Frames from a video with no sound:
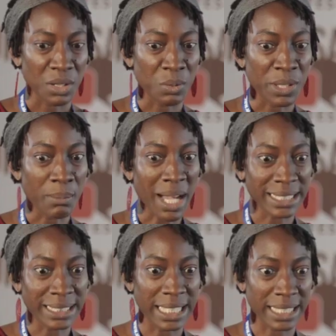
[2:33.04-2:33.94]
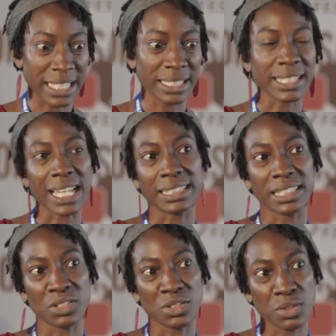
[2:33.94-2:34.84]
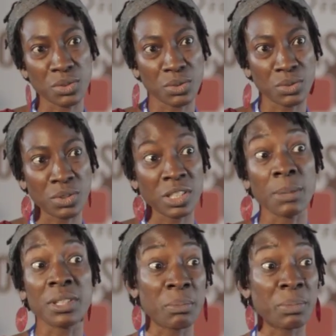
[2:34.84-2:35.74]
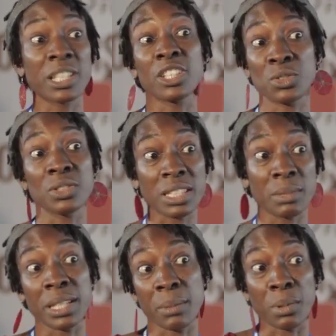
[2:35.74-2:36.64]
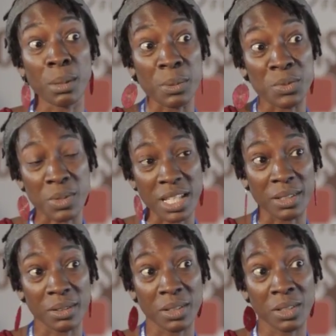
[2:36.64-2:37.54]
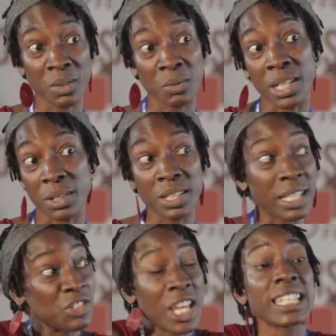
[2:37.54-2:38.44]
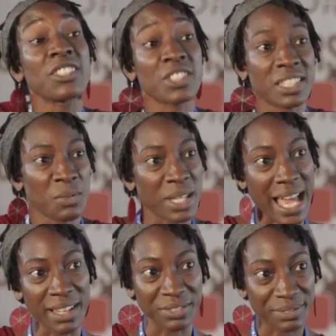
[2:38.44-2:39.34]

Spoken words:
we might get insights into some of the bigger issues and the bigger problems and challenges that we have.